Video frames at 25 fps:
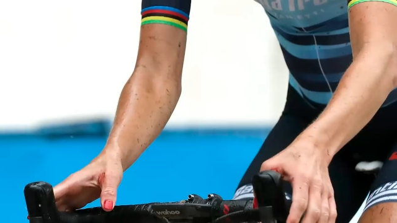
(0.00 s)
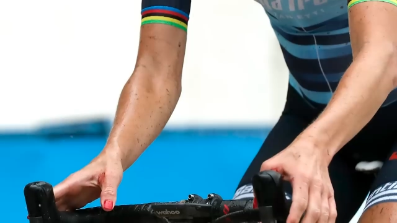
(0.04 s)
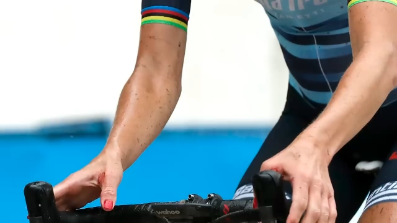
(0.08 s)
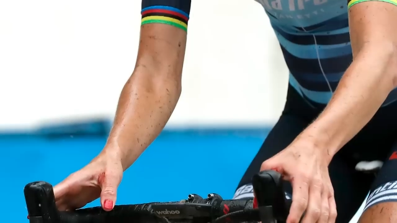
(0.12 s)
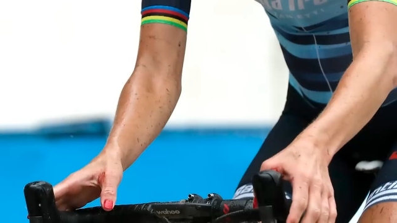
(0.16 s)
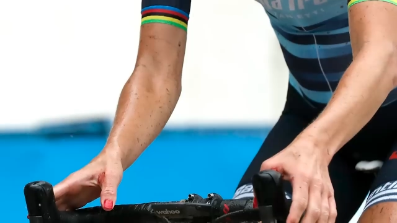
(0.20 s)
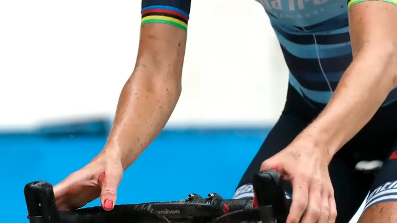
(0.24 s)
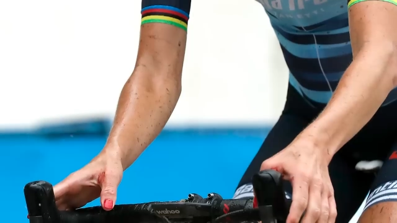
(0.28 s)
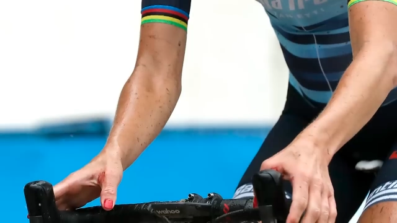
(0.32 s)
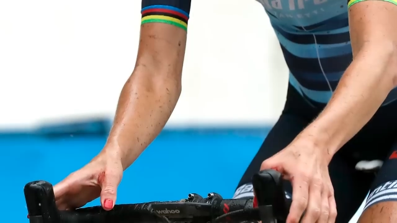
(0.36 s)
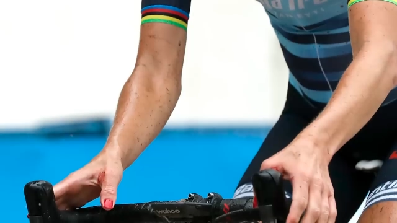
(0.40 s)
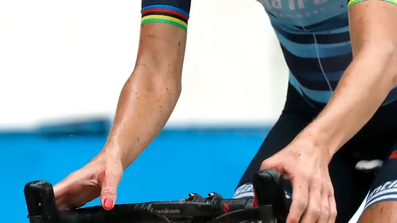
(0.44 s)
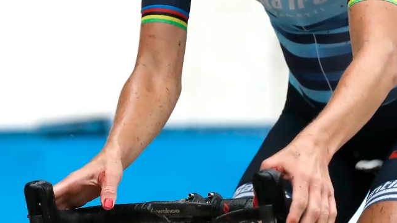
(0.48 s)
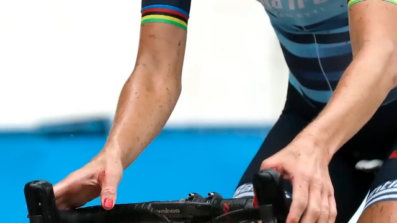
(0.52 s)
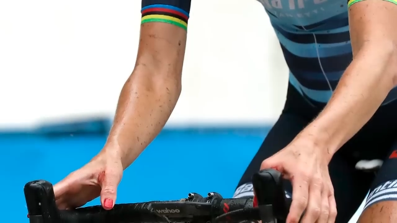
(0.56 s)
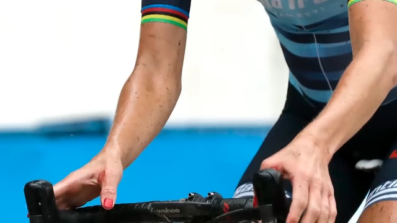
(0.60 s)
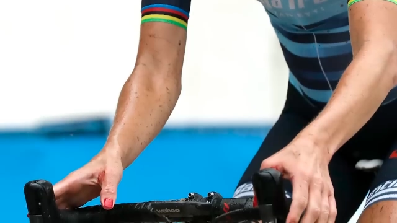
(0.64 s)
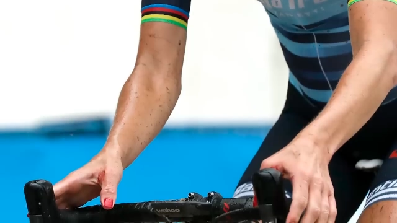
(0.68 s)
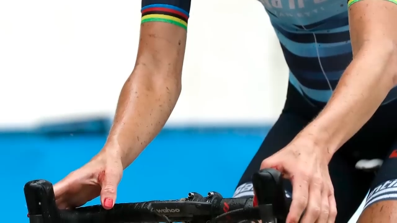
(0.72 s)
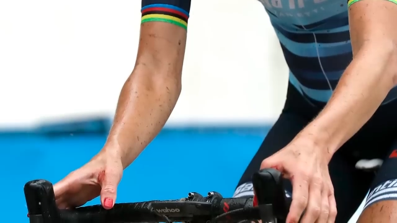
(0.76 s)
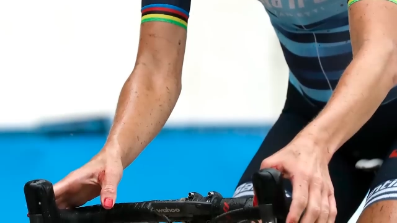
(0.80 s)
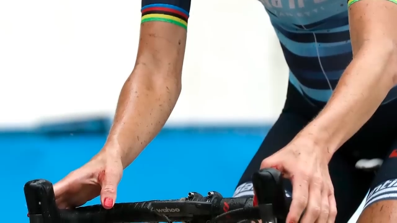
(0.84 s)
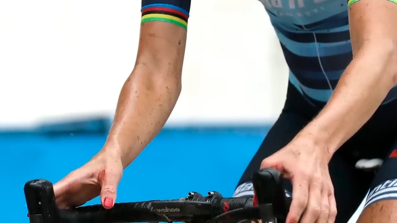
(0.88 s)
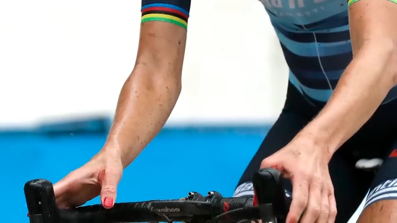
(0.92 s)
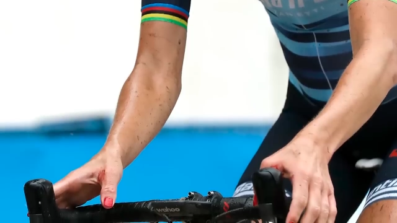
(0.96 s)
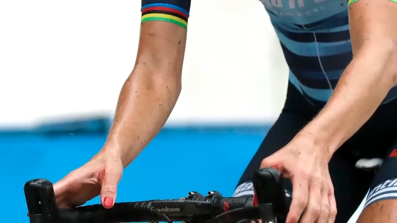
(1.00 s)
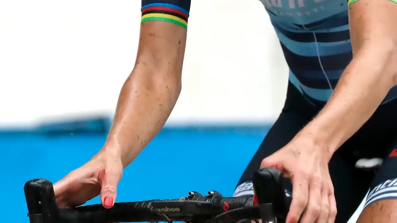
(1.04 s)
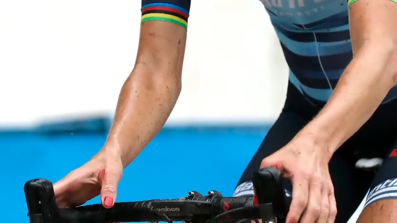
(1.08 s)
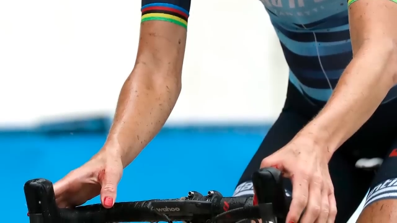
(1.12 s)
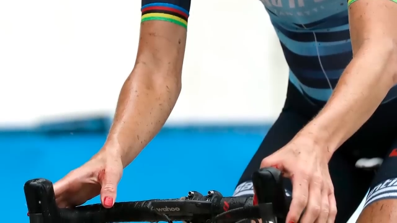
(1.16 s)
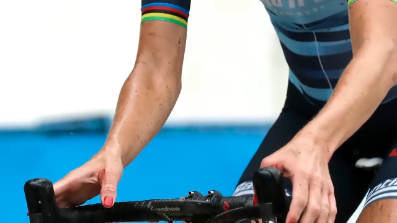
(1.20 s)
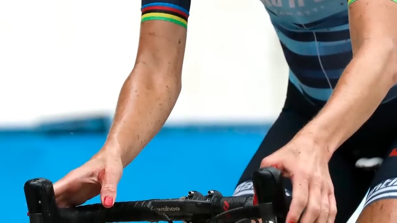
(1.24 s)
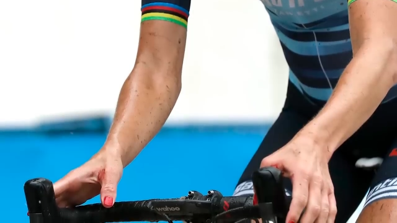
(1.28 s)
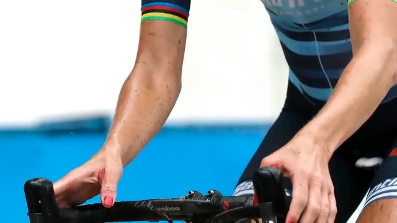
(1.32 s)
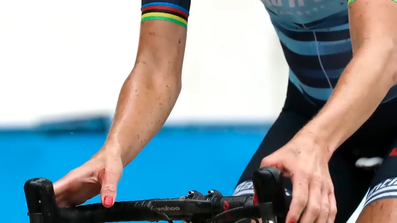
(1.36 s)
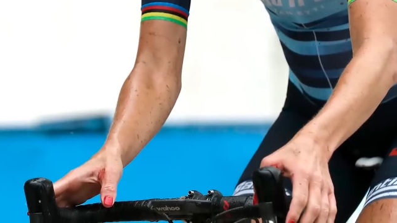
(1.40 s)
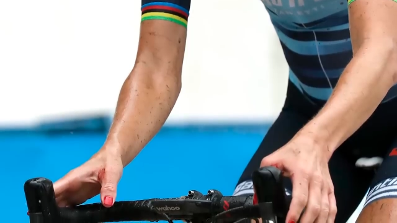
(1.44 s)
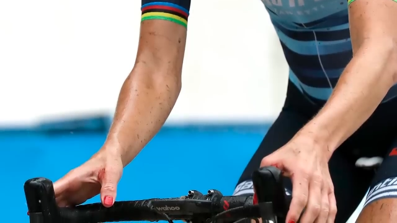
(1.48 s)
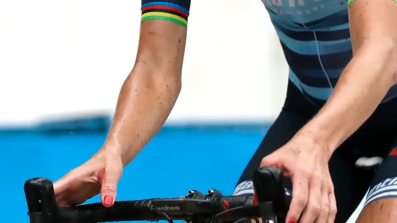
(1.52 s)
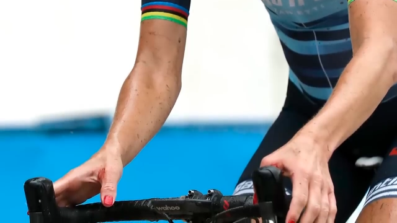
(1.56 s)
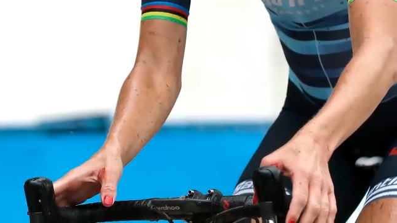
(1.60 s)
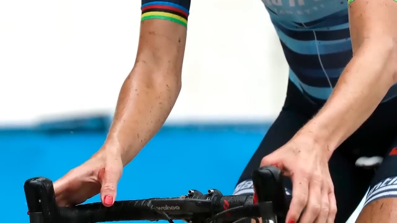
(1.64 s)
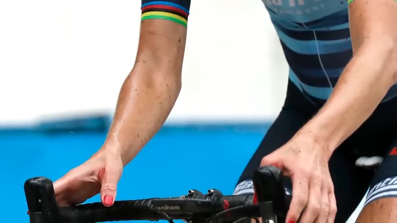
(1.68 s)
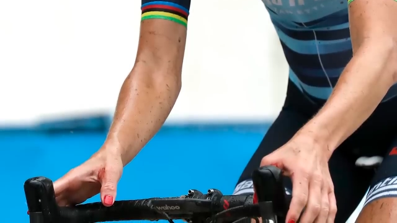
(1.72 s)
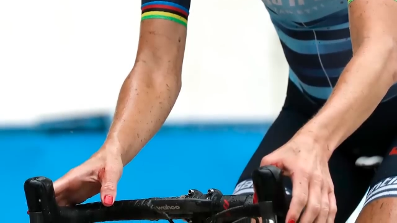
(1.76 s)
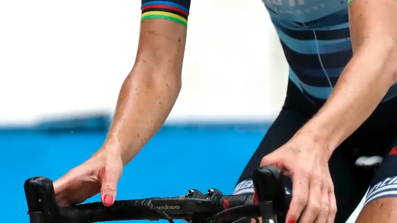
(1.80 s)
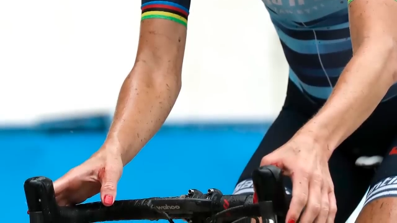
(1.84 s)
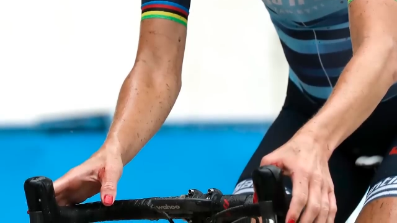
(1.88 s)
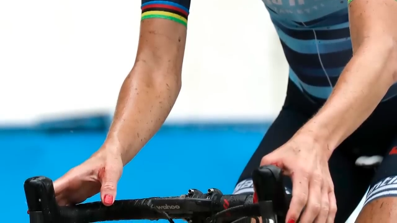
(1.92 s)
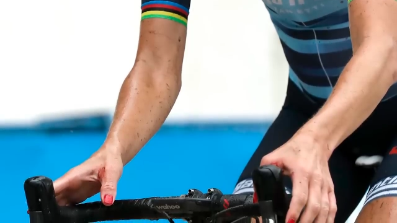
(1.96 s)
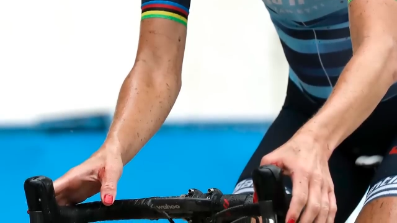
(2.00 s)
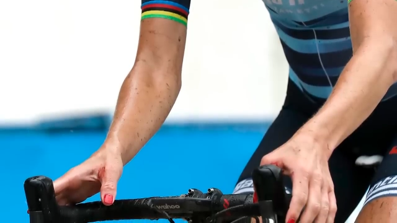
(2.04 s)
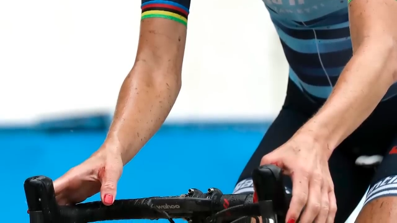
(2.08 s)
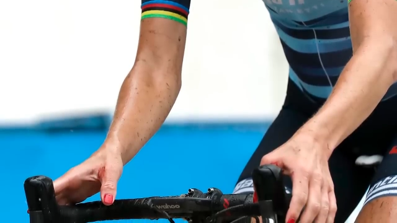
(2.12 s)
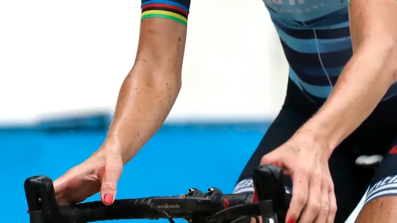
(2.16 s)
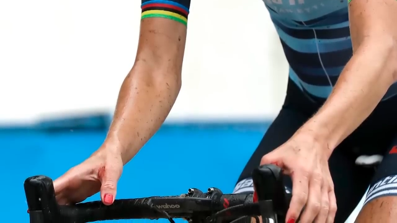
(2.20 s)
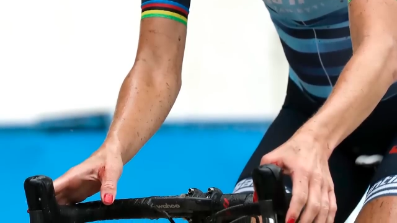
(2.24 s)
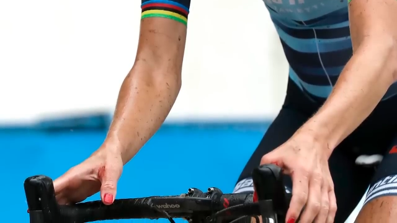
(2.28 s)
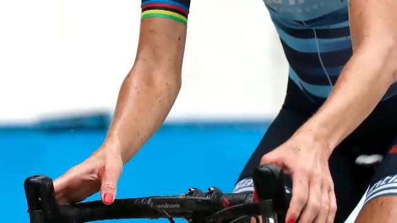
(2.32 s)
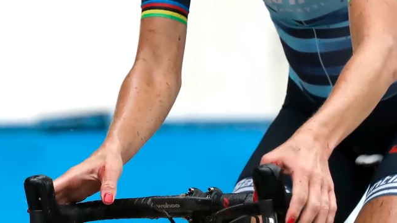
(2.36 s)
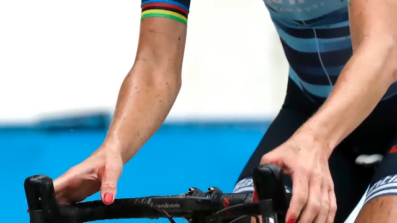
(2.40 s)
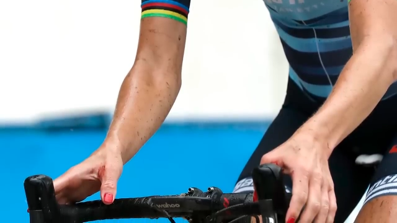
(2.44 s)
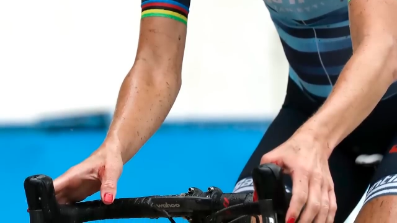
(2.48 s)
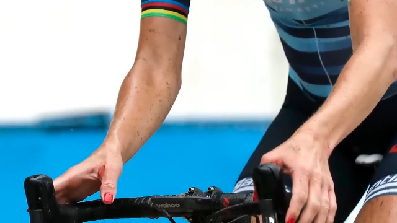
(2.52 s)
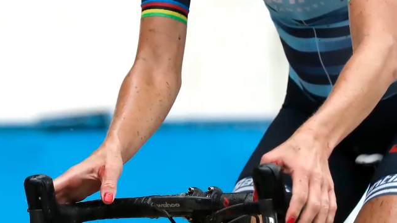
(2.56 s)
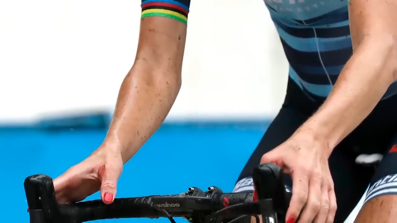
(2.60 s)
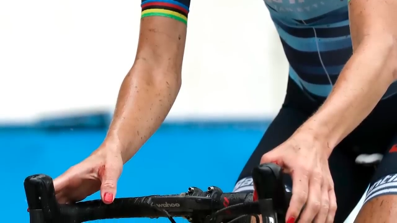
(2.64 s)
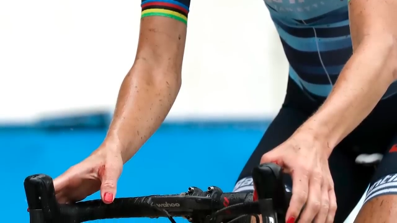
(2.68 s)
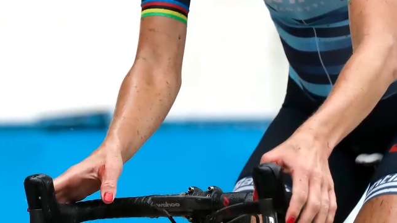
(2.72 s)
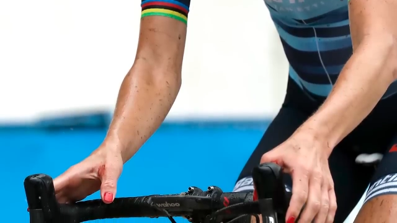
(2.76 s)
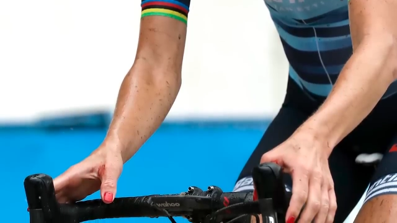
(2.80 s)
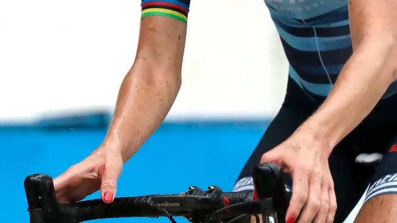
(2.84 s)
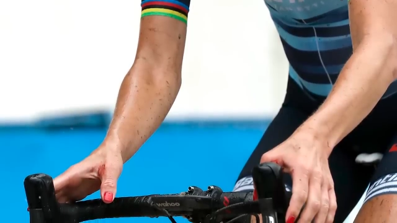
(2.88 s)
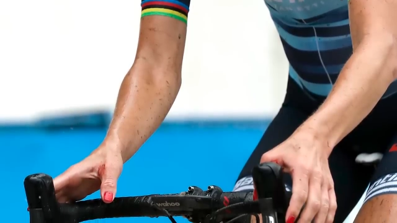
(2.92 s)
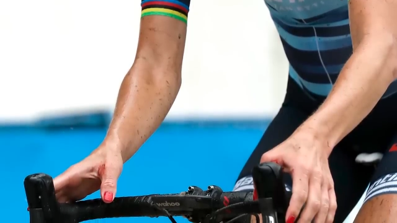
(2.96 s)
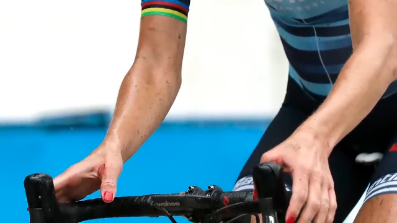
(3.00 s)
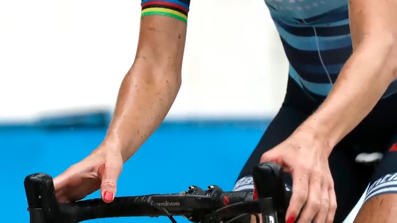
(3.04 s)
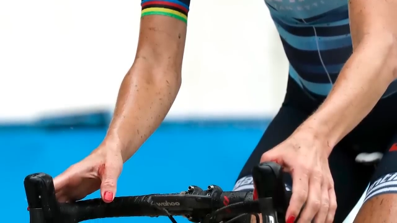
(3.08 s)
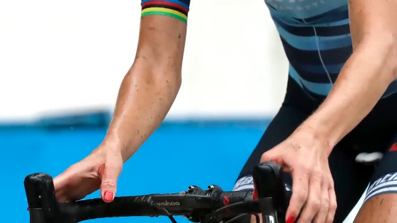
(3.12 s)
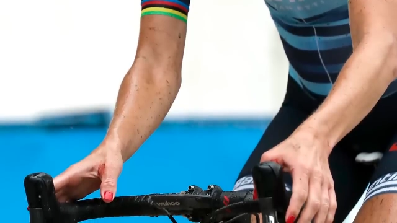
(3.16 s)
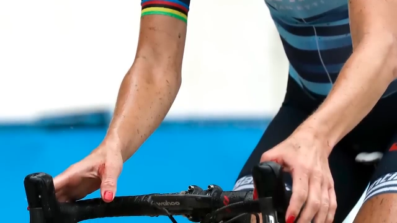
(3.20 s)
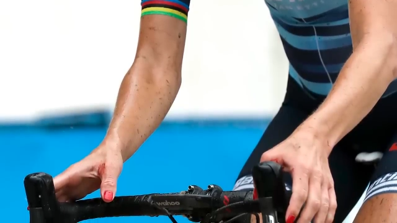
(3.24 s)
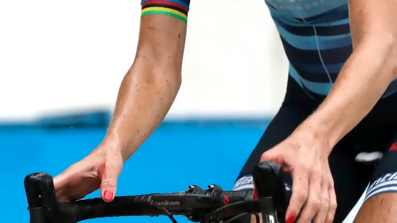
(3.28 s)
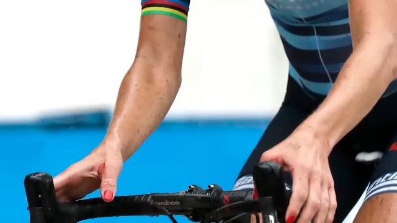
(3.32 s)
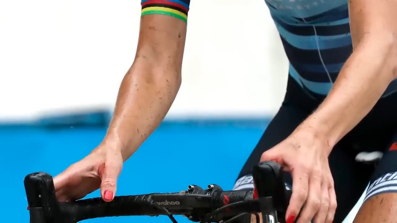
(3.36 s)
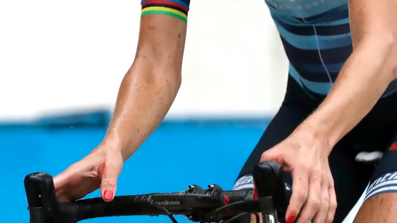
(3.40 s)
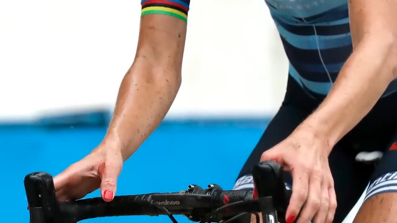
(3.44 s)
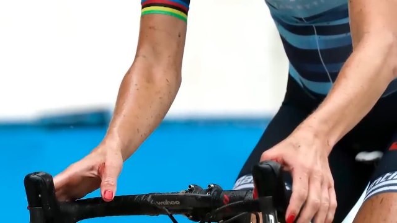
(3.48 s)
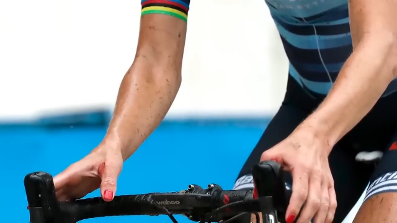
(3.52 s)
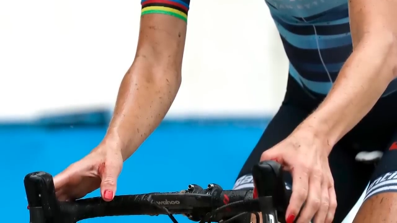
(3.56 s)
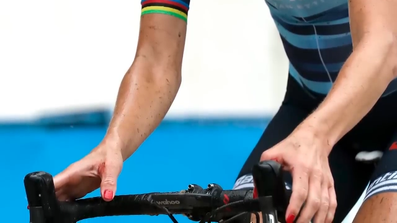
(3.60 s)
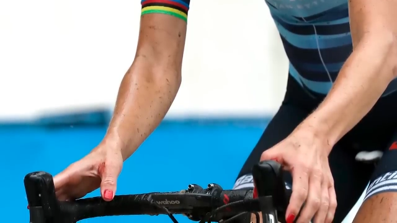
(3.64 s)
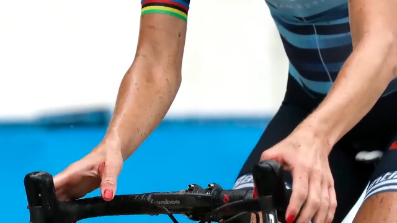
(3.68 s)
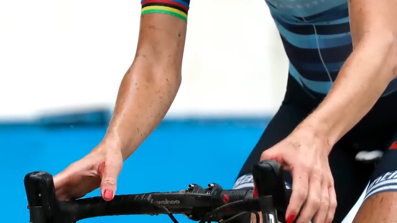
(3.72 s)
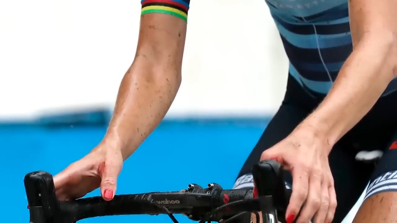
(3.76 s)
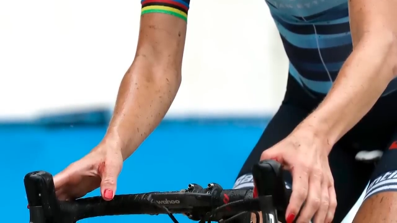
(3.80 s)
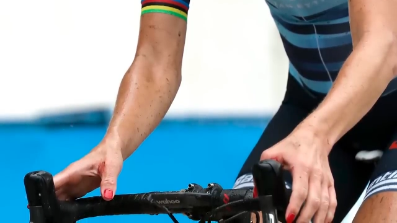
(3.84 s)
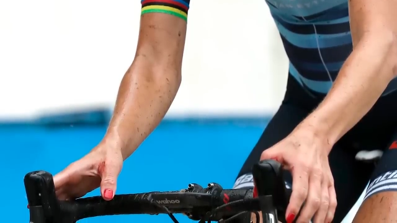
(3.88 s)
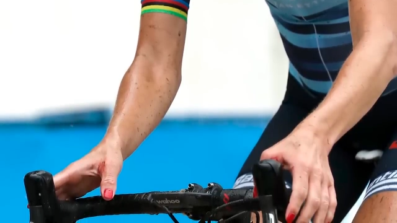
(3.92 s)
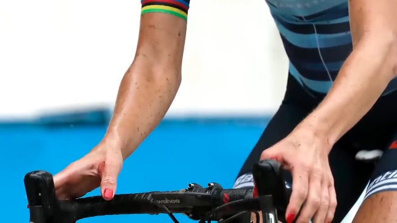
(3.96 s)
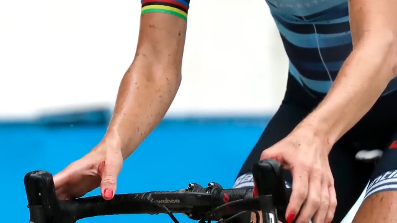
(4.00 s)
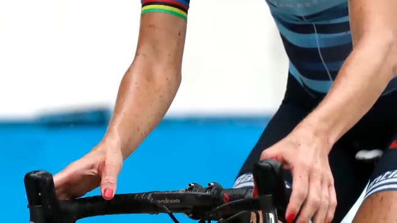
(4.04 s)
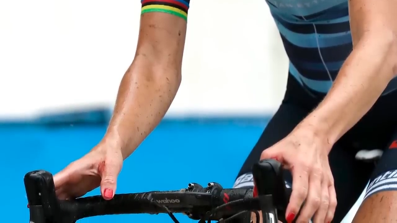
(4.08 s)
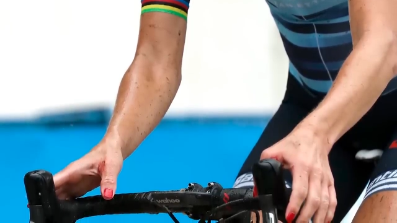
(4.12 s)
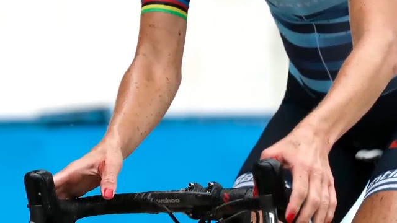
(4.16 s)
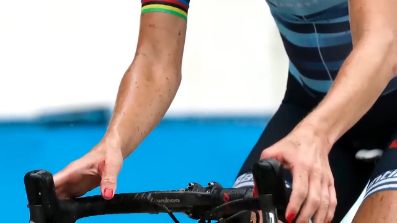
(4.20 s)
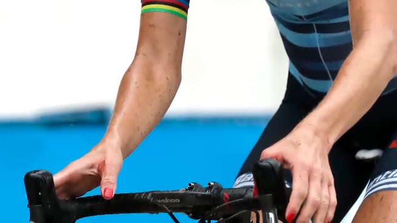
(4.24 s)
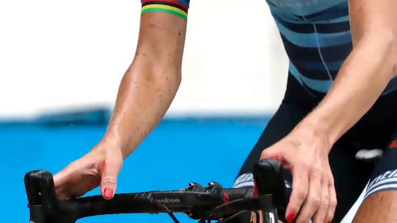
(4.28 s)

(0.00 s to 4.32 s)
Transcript: (no speaker visible)